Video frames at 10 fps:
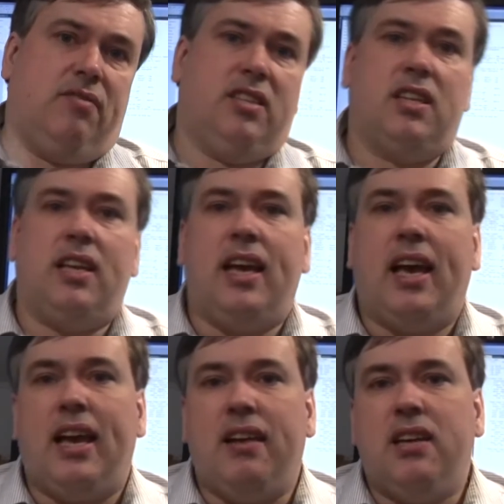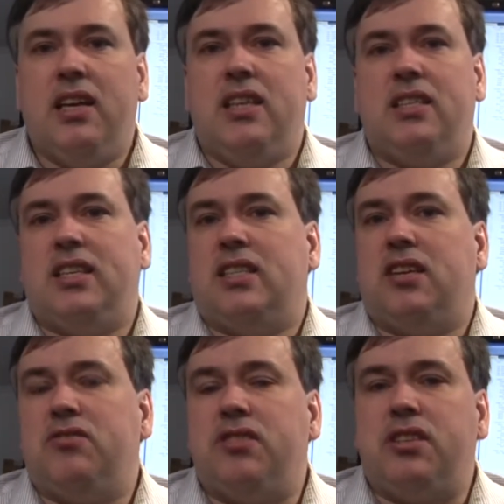this is obviously a
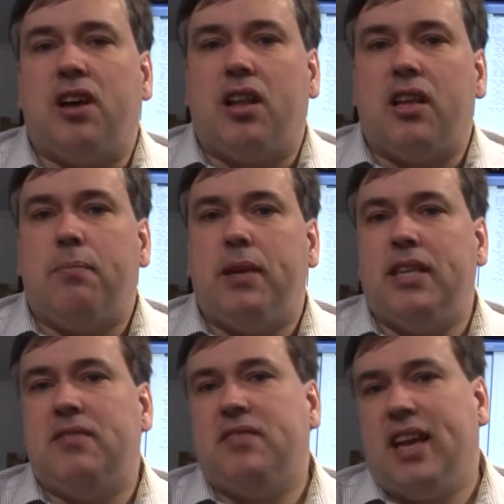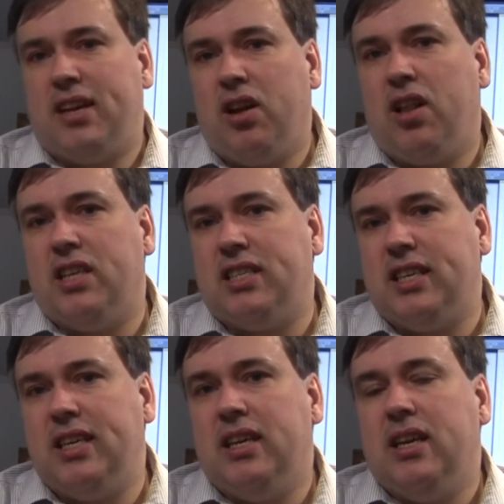$600 piece of
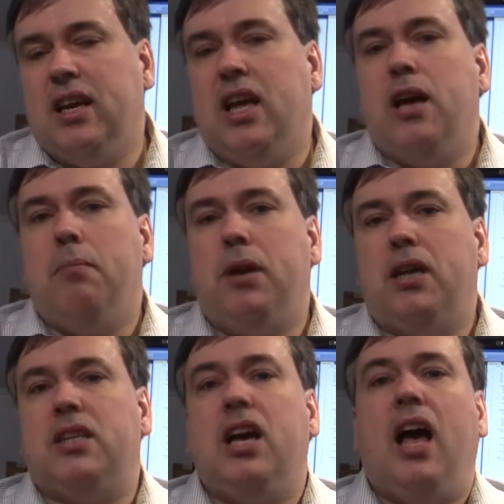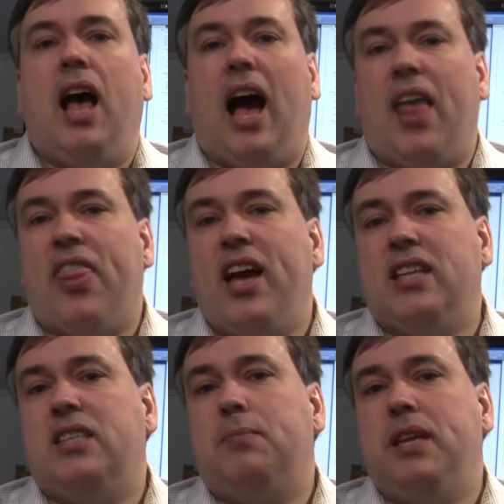technology, but
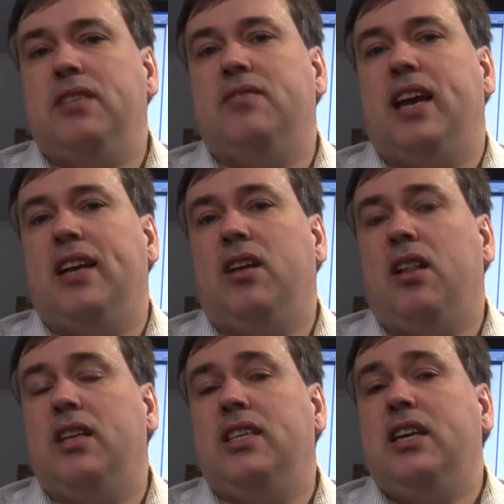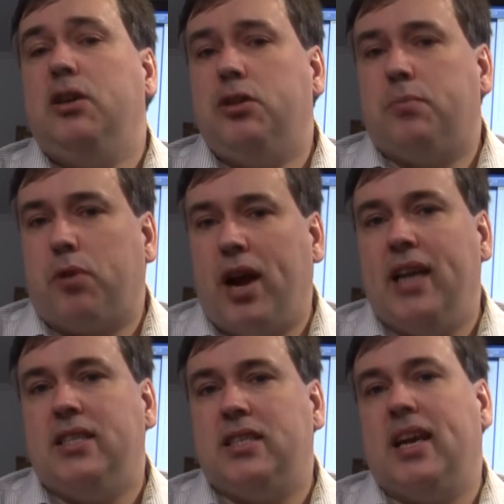that's a piece of technology
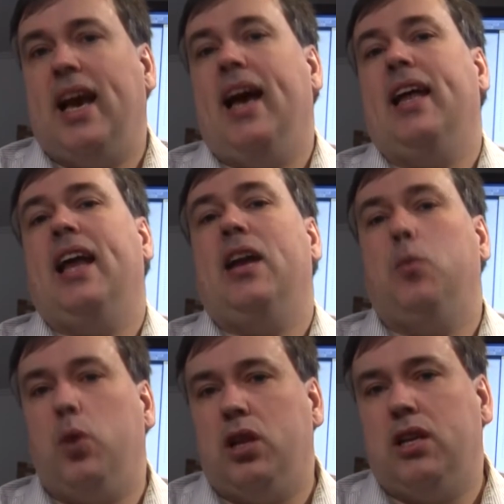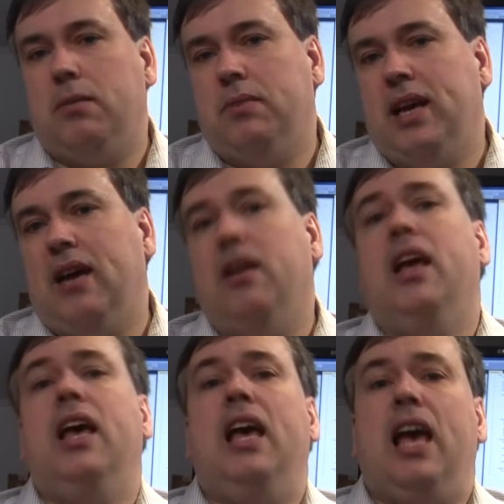whose price can and will
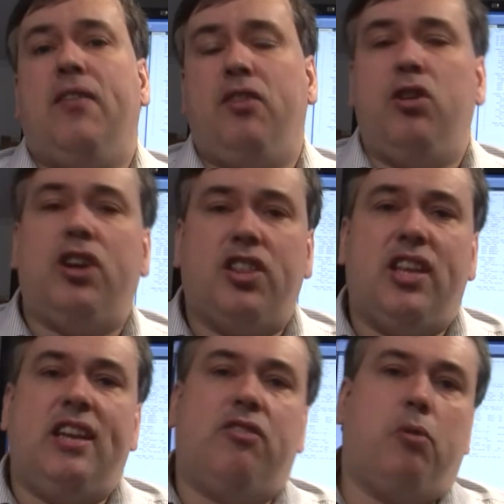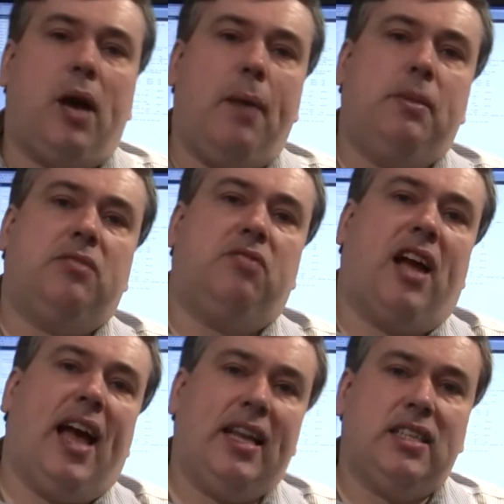come down. If you look at the new
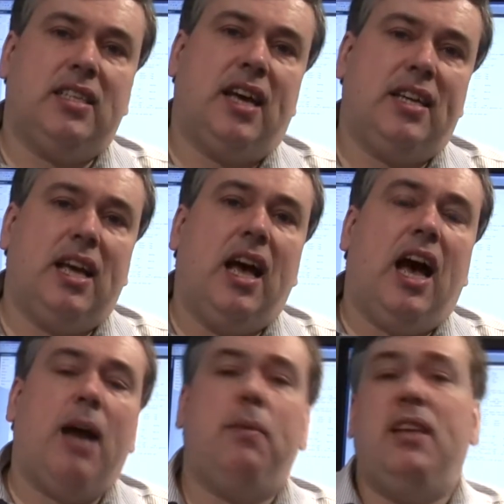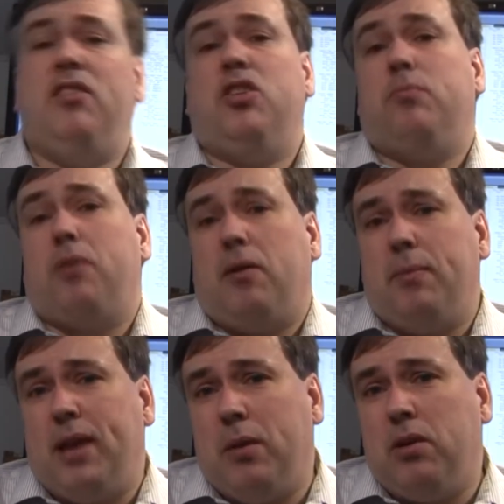requirements for a handset, I believe
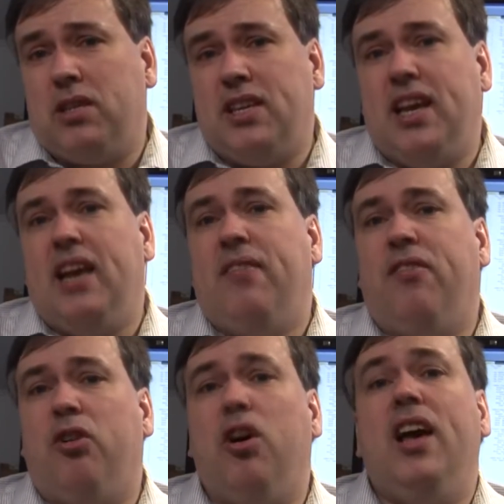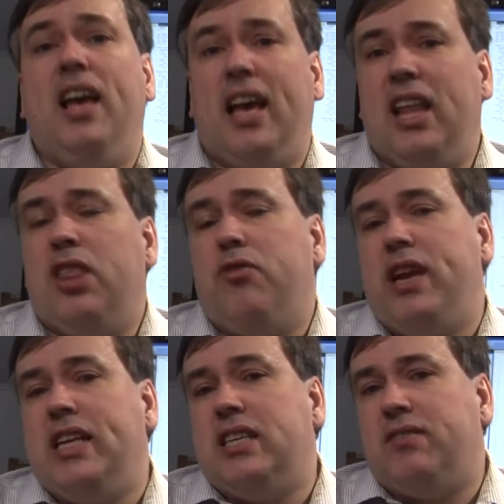you could probably make one today for
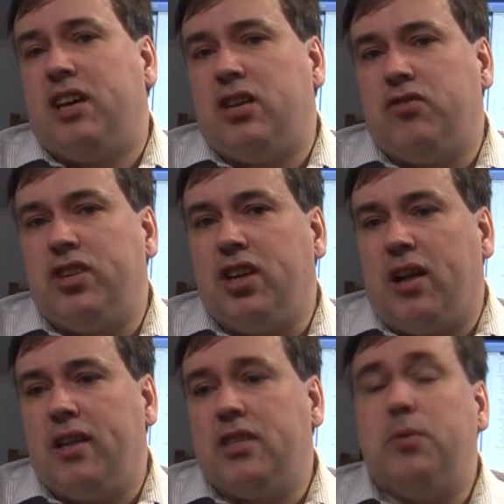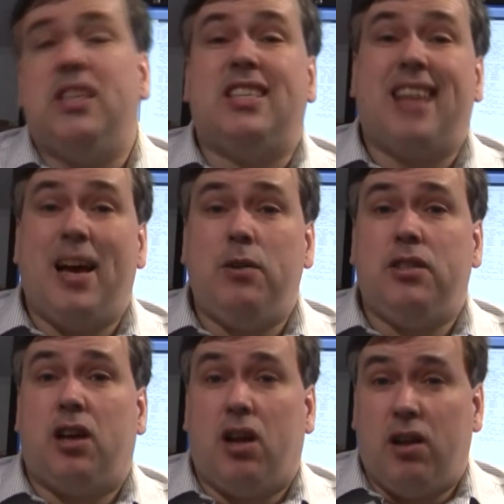in the region of $100,
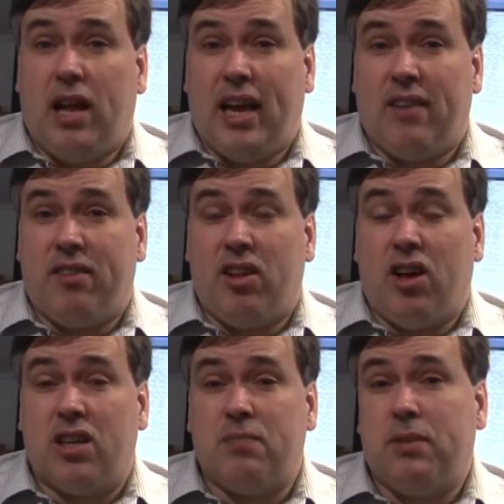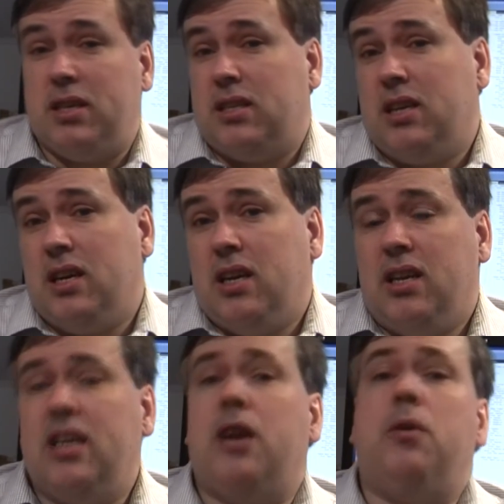which sounds a heck of a lot,
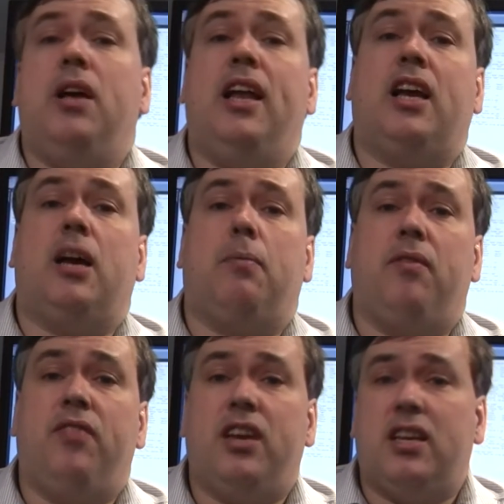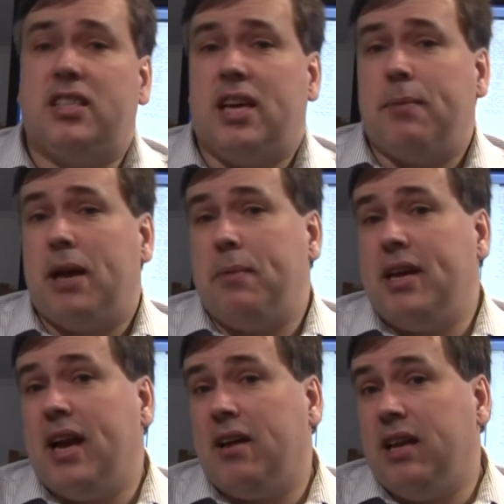but in a couple of years
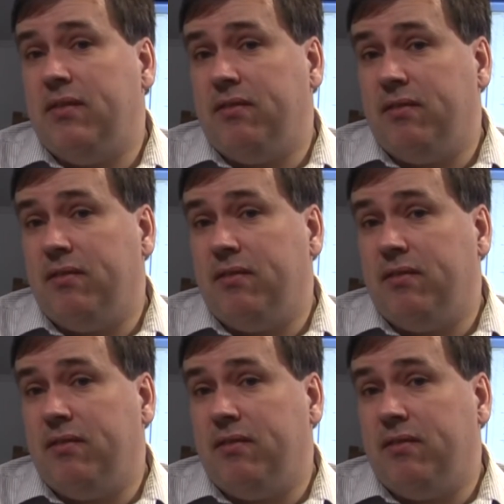that will